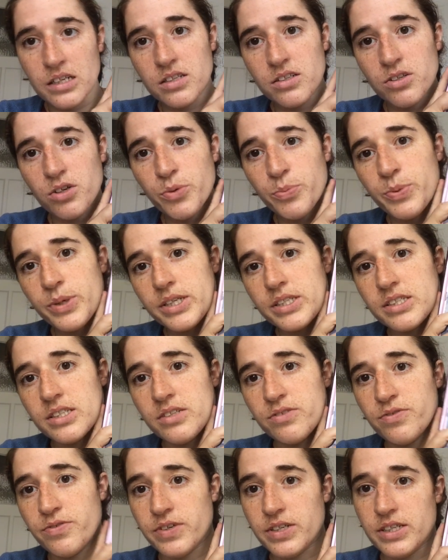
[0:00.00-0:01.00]
topics,
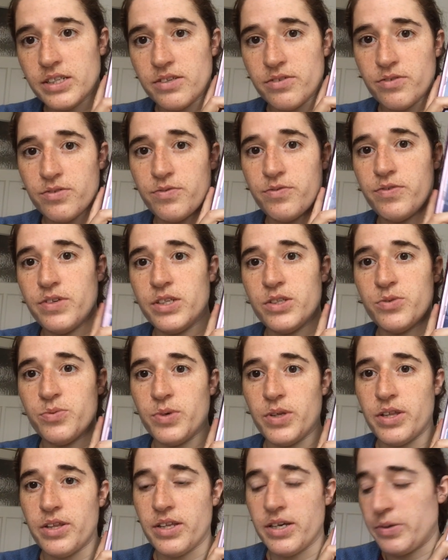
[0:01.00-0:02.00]
it fits
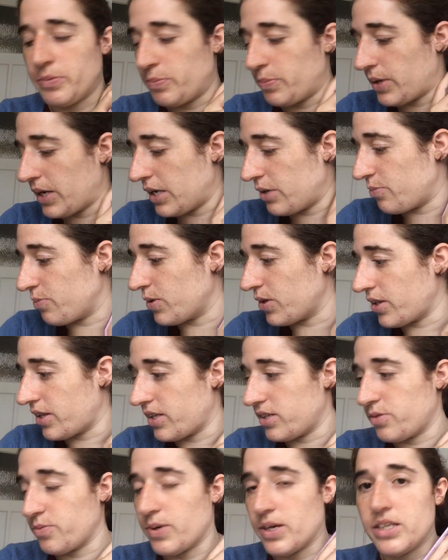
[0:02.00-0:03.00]
with the Pride Month
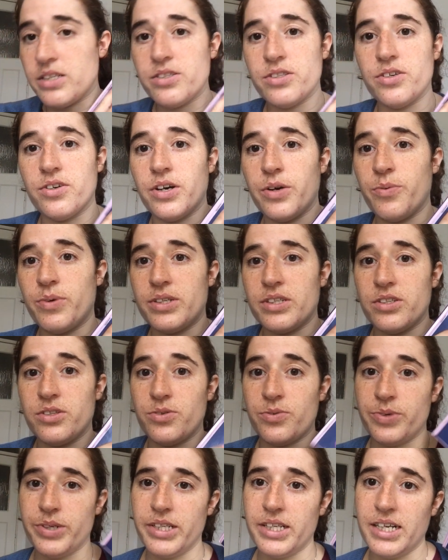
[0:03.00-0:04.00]
as well. So I wanted
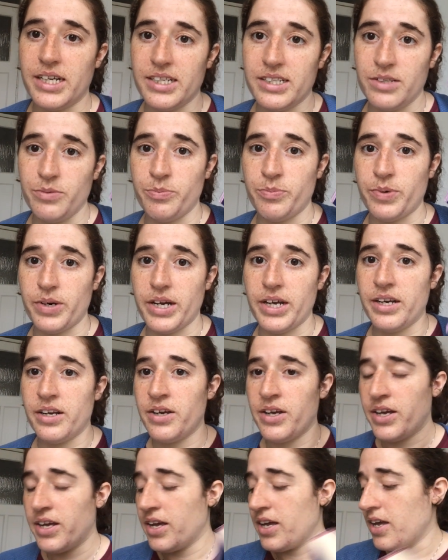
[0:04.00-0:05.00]
to read that in Pride.
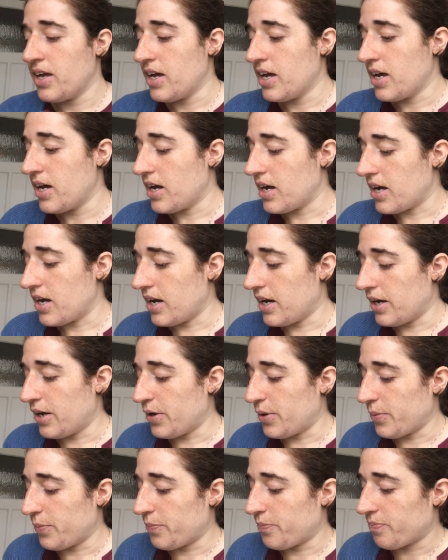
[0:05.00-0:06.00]

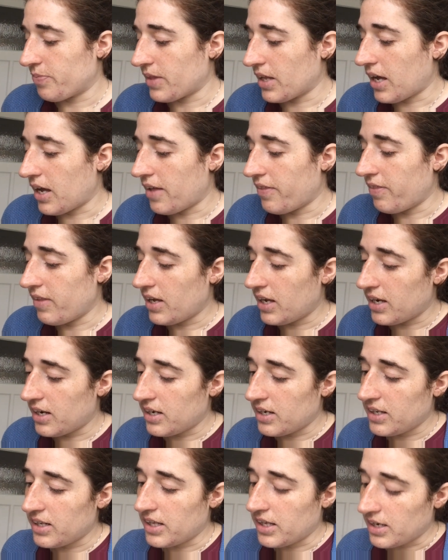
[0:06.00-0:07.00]
And
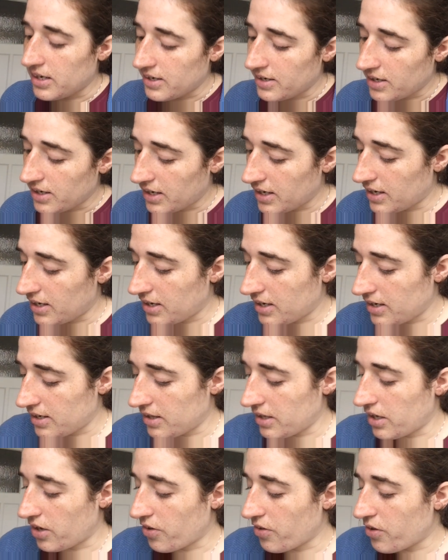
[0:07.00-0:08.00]
then
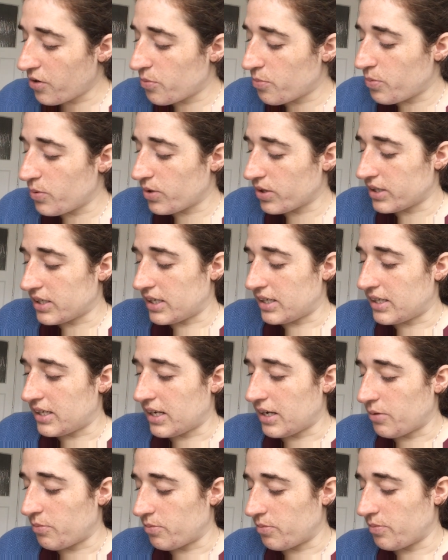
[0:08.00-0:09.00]
the other book that
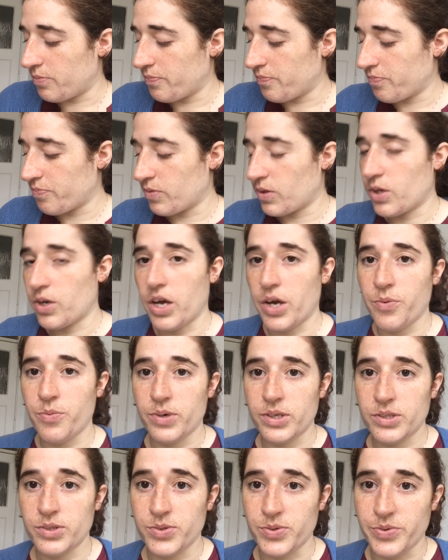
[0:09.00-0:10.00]
I
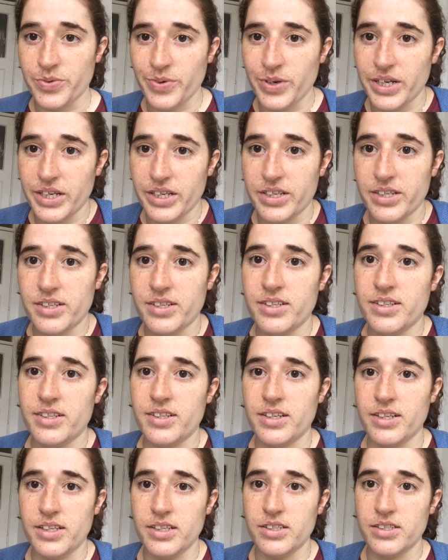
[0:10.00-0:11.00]
want to read
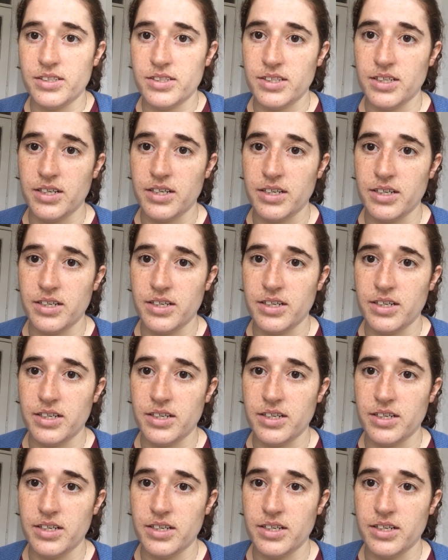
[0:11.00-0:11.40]
this